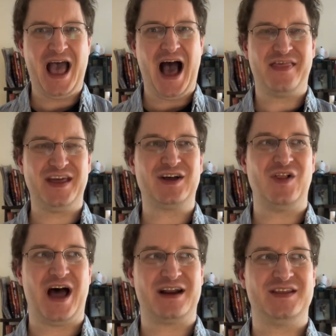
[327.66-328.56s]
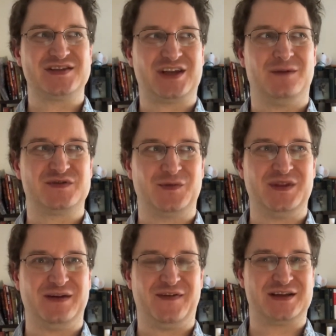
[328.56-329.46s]
I think a lot of this comes from
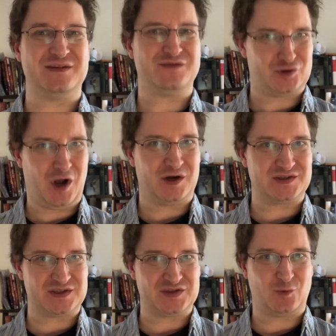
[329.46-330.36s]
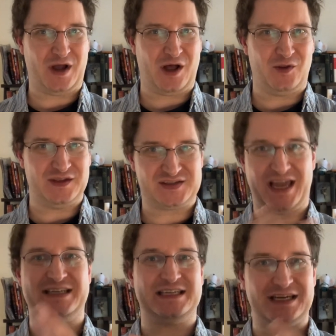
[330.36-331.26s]
the effect of drugs as well. This
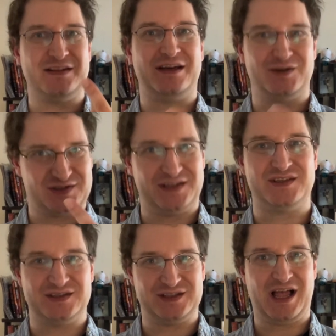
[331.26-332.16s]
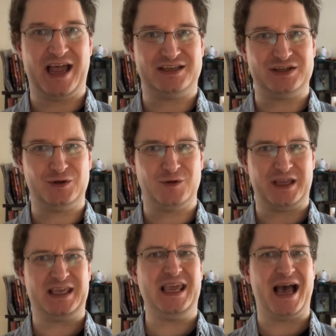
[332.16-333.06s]
idea that your senses lie to you.
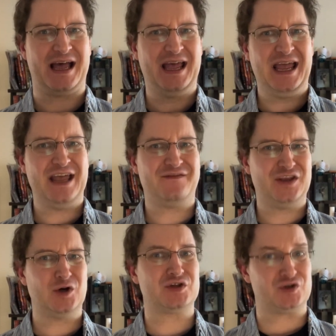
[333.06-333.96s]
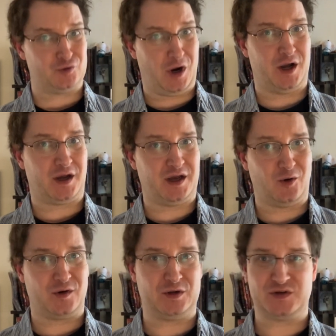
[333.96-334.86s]
Like, yeah, if you're drunk
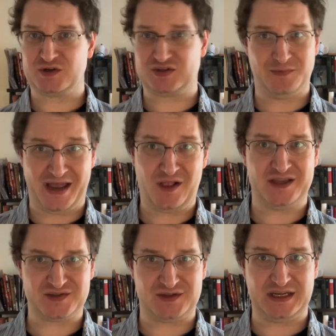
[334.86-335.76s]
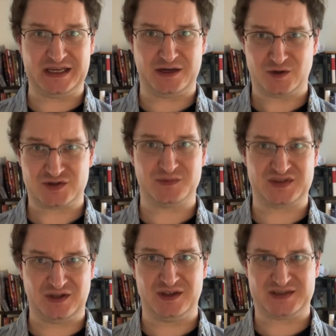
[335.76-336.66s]
or you took some LSD or some
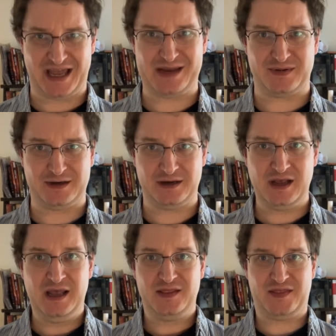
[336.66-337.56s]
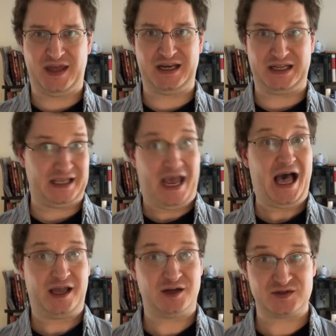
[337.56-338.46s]
psilocybin, then
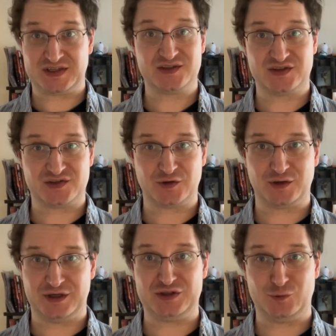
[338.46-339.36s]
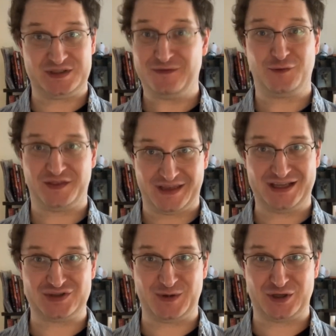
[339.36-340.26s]
yeah, your senses are going to do different
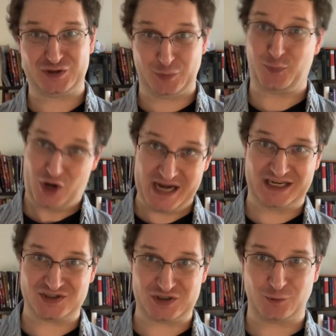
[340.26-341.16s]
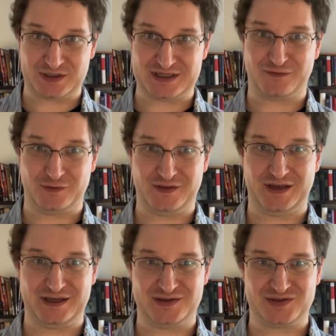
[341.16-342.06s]
things because your brain is doing different
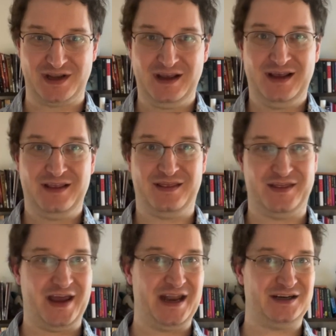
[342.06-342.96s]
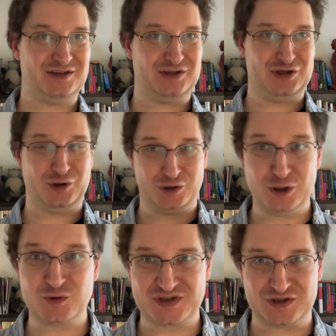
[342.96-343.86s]
things than you're
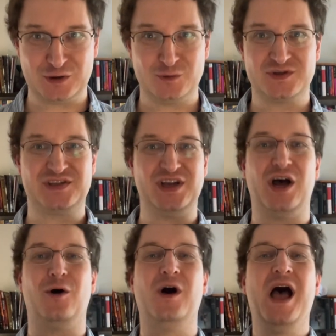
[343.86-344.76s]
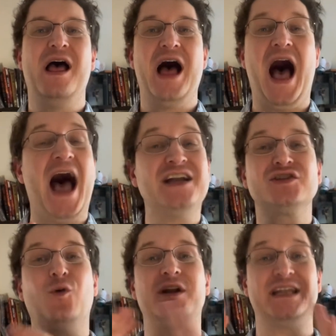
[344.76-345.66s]
used to. So I
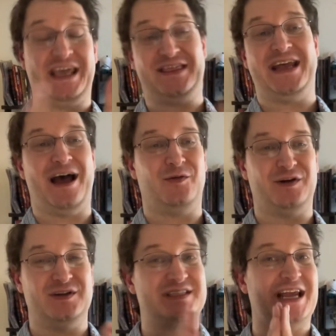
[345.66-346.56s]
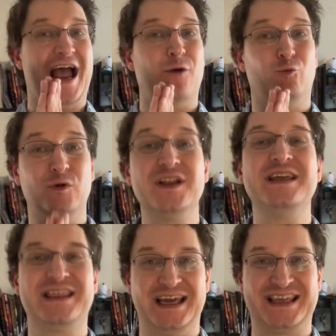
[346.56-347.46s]
just wanted to get that out there and say, I
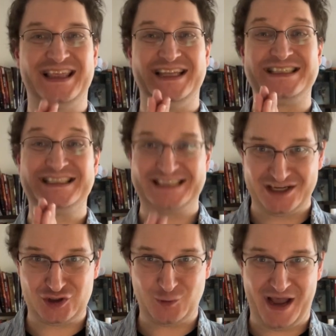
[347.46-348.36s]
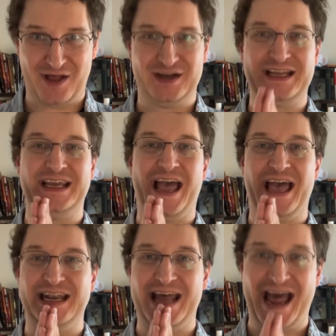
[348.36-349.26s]
really think that sensuality
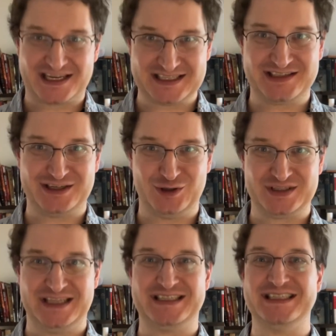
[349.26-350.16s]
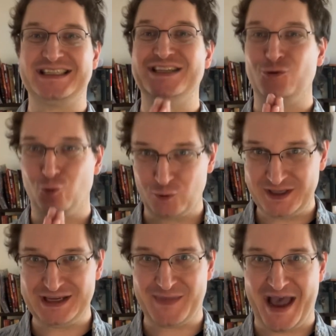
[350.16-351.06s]
and accessing your senses gets a
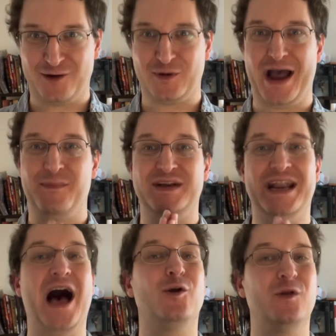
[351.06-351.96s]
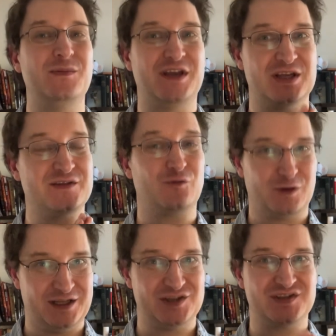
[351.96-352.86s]
really bad rap, not only because of
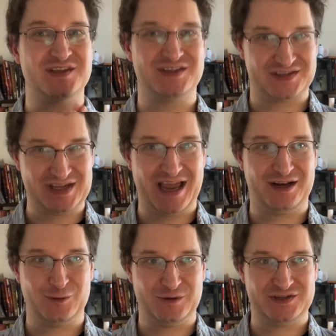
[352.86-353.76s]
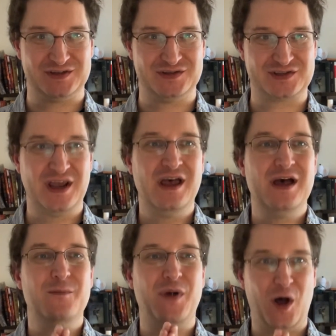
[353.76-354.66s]
religious and societal reasons,
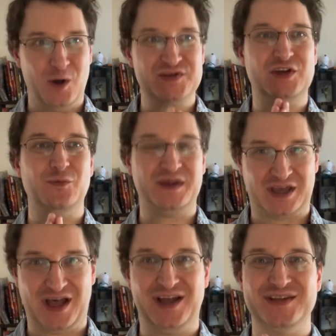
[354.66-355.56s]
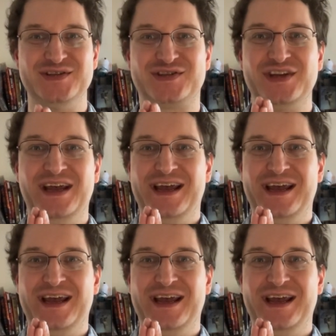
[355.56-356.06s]
but also because